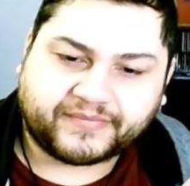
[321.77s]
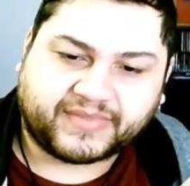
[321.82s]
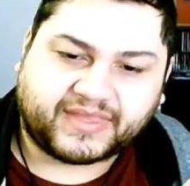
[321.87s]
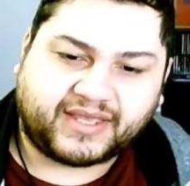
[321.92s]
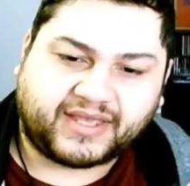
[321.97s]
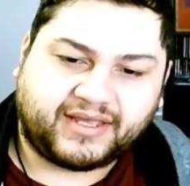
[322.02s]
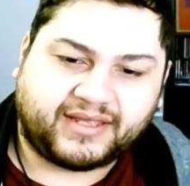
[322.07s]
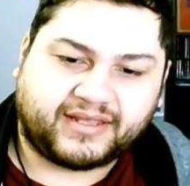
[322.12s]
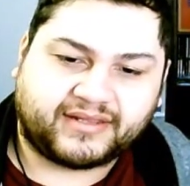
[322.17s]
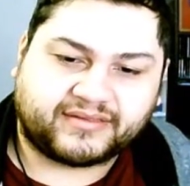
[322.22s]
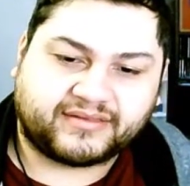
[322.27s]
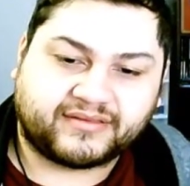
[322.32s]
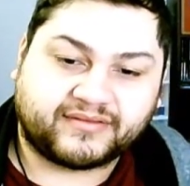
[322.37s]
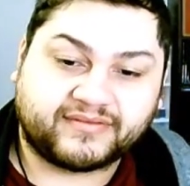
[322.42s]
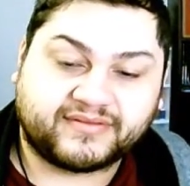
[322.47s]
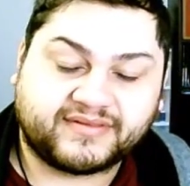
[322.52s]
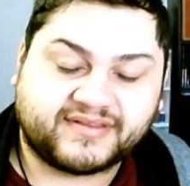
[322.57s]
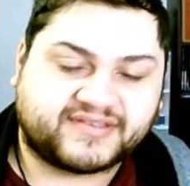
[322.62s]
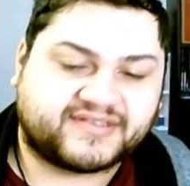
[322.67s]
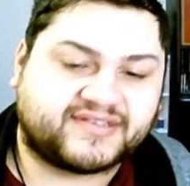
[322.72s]
And
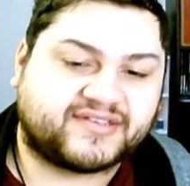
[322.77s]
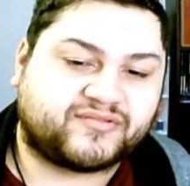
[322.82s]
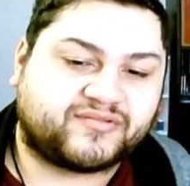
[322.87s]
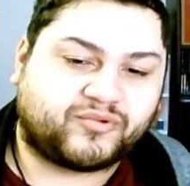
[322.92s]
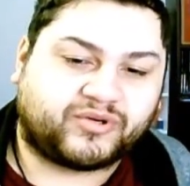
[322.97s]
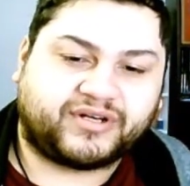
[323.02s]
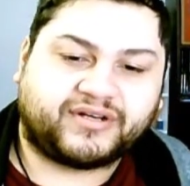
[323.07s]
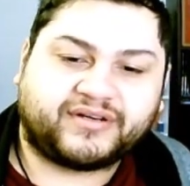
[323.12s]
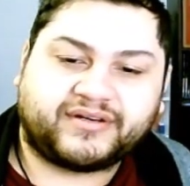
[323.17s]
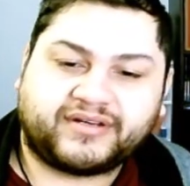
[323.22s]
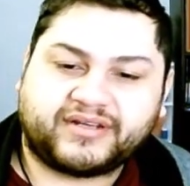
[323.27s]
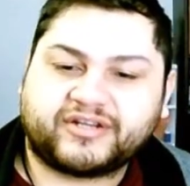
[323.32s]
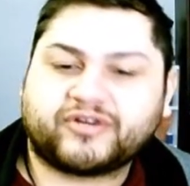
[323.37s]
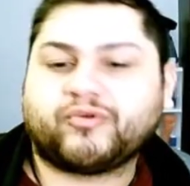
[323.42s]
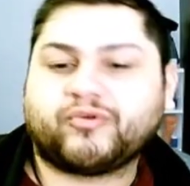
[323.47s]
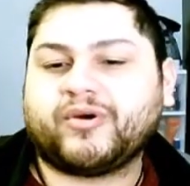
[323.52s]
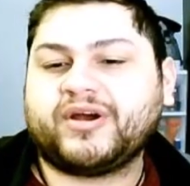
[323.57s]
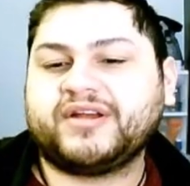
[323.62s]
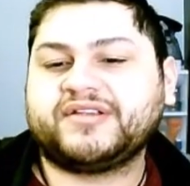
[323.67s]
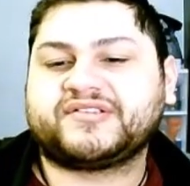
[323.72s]
this is what it
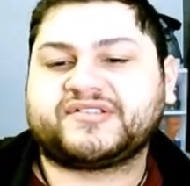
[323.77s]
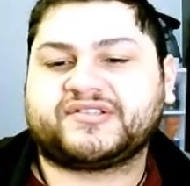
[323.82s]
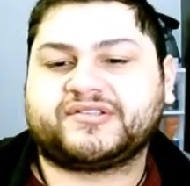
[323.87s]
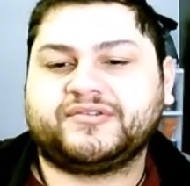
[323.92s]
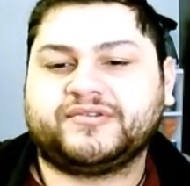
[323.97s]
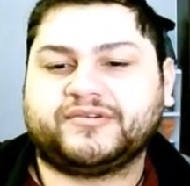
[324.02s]
equates to.